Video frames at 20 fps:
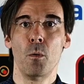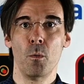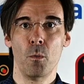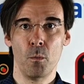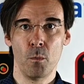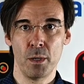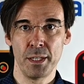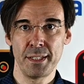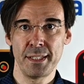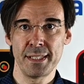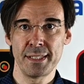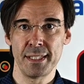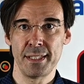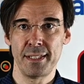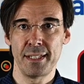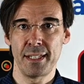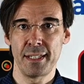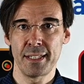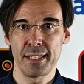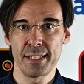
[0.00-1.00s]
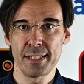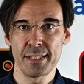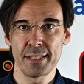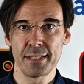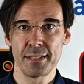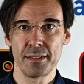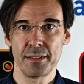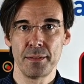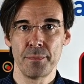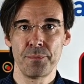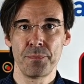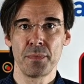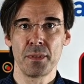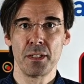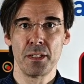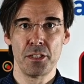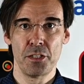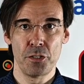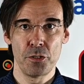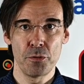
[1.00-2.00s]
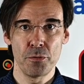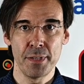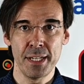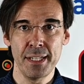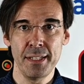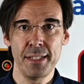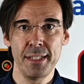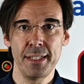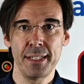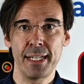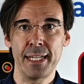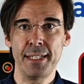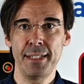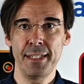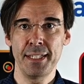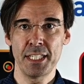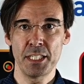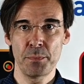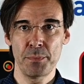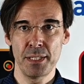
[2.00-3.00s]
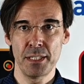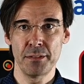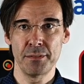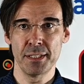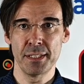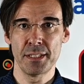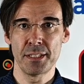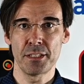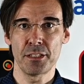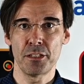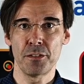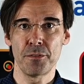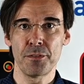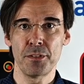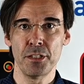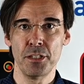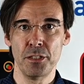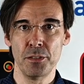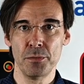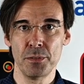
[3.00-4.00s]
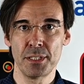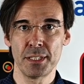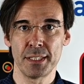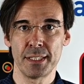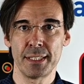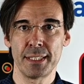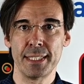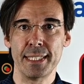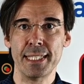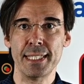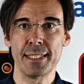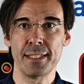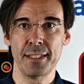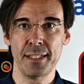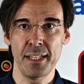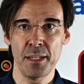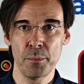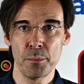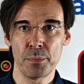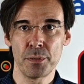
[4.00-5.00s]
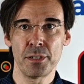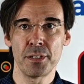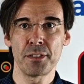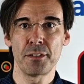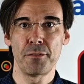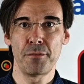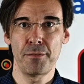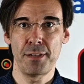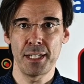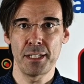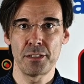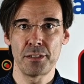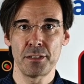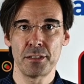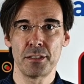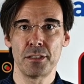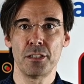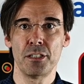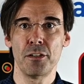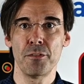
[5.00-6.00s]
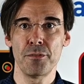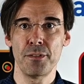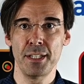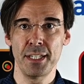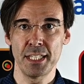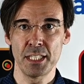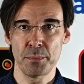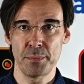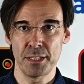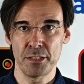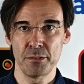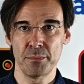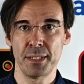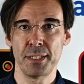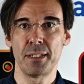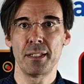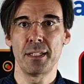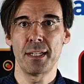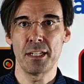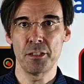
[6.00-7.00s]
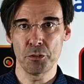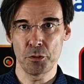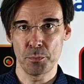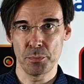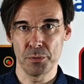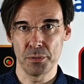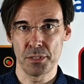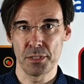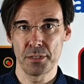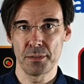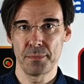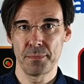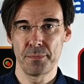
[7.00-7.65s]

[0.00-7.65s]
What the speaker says: What does it tell us? Training and experience of the user is an important factor of the experimental output.